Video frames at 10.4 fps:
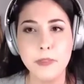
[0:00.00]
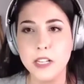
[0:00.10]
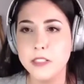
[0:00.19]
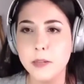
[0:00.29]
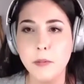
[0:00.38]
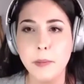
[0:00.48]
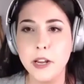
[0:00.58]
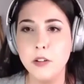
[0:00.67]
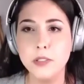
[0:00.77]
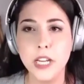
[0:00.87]
and some of
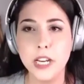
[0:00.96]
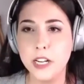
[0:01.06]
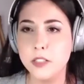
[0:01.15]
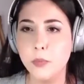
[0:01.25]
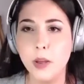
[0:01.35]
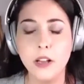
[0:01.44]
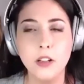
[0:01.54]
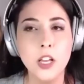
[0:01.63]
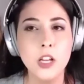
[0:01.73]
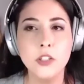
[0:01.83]
my own data as
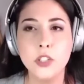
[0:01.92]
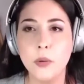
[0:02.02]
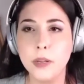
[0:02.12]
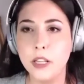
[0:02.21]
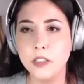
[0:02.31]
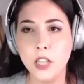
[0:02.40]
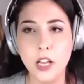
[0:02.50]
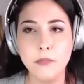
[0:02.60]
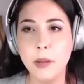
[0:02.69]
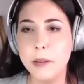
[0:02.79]
well, showing that a
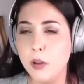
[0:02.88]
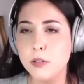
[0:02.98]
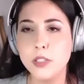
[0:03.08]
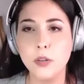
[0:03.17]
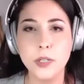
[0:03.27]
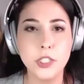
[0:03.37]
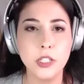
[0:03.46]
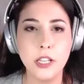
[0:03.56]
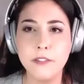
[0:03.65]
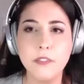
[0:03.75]
lot of my posts are
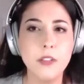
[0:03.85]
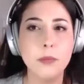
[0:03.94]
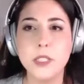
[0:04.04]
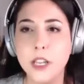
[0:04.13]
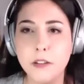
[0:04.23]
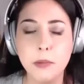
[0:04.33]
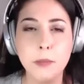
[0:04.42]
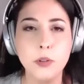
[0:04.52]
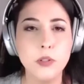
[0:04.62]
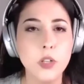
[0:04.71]
reaching like 50% of
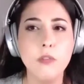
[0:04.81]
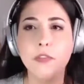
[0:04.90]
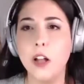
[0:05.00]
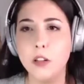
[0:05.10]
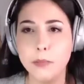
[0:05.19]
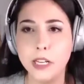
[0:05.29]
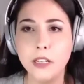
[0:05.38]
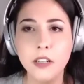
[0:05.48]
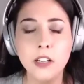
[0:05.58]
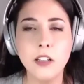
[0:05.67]
people who don't follow me,
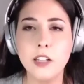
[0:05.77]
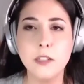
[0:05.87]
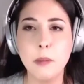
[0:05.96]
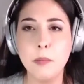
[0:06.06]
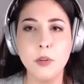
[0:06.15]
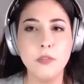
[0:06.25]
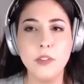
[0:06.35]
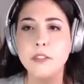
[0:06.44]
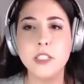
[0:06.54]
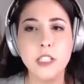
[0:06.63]
lots of people who've
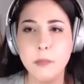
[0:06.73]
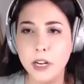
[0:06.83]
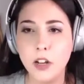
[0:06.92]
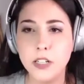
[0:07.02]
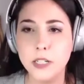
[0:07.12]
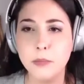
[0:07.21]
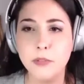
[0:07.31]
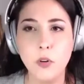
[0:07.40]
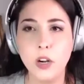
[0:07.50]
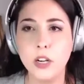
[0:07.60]
never seen my content
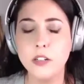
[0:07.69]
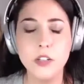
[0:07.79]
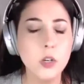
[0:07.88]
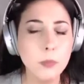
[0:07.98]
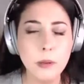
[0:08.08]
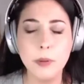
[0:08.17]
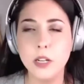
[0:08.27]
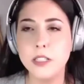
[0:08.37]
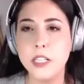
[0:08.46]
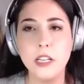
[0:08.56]
before. New people
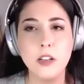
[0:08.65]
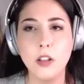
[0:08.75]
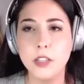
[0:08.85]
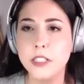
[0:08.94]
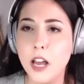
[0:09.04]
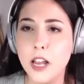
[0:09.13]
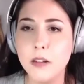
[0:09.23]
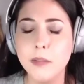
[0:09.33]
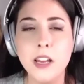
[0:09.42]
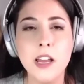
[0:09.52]
are seeing it all the
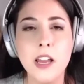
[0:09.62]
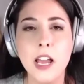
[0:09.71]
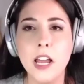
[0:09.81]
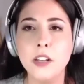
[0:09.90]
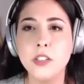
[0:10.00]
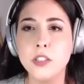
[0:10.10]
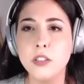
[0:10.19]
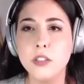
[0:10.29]
time. And,